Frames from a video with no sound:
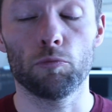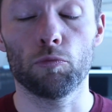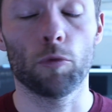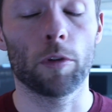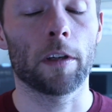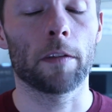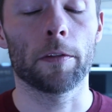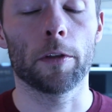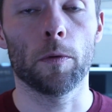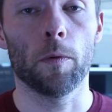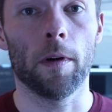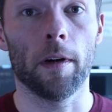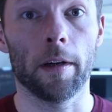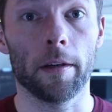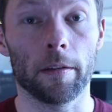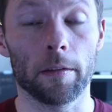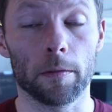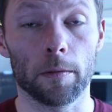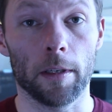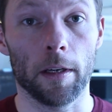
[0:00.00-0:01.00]
whatever you
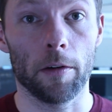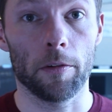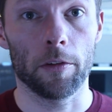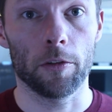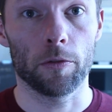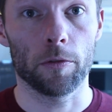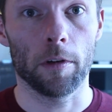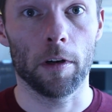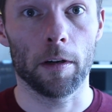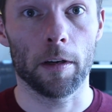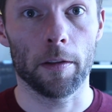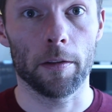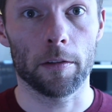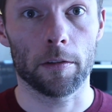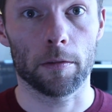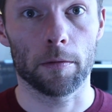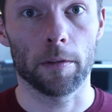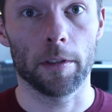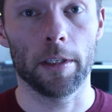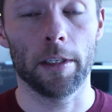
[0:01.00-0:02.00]
want around and draw it on the
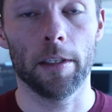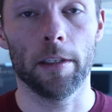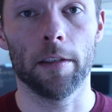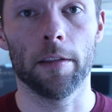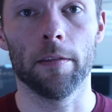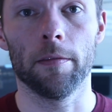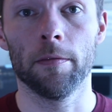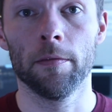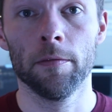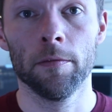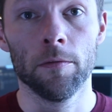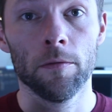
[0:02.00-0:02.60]
screen and